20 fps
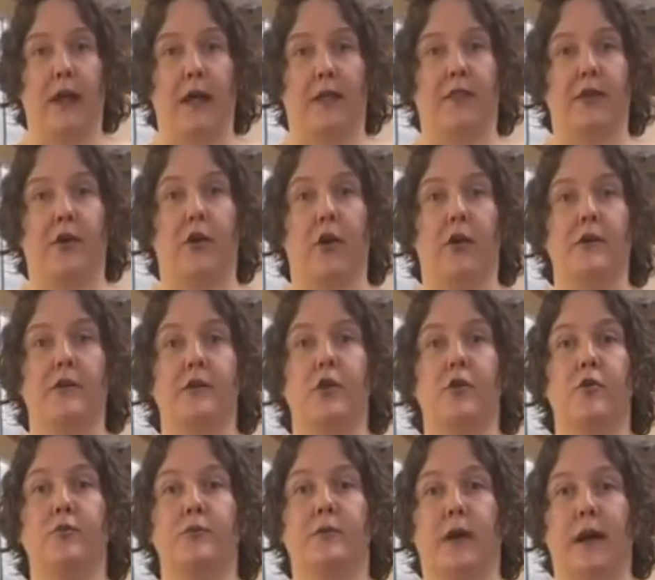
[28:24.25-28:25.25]
there are
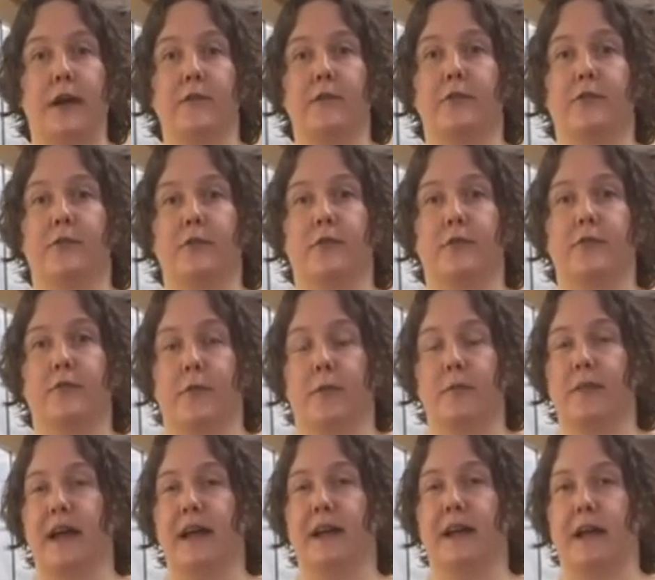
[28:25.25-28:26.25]
no dinosaurs from
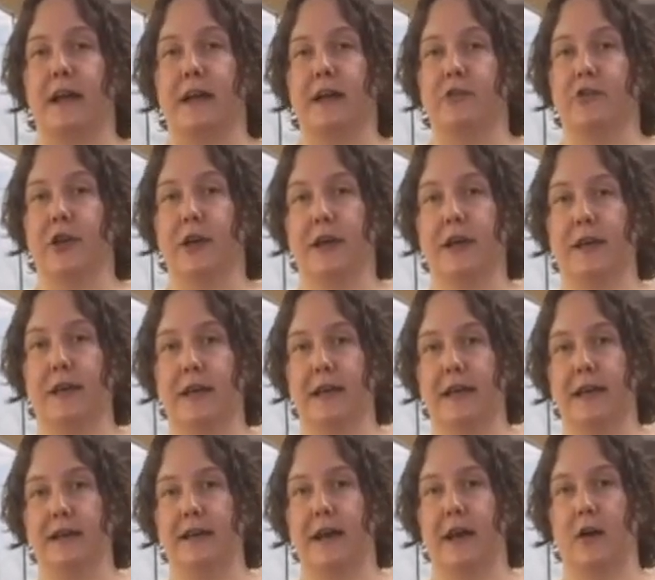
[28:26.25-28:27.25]
that age
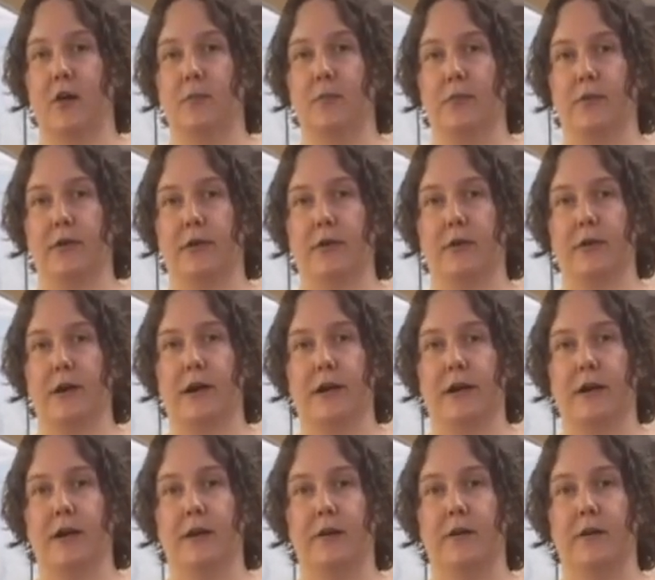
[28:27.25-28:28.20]
in Alberta rock.